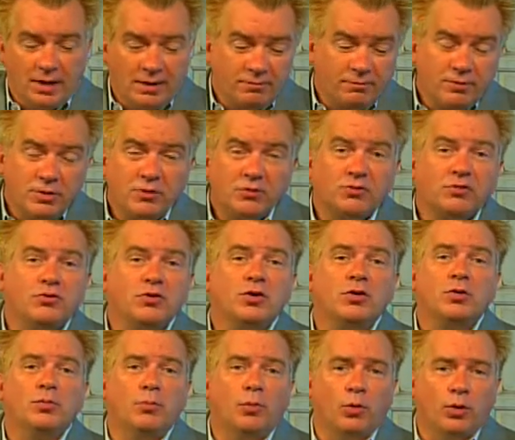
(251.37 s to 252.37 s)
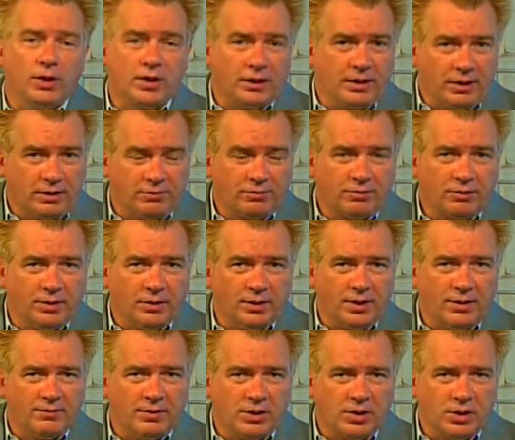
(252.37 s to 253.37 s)
every single morning now for
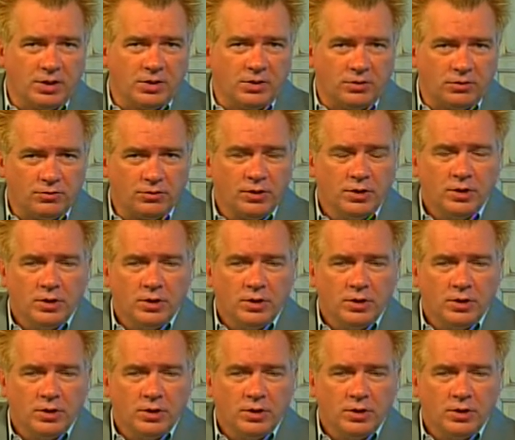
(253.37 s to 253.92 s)
11 years.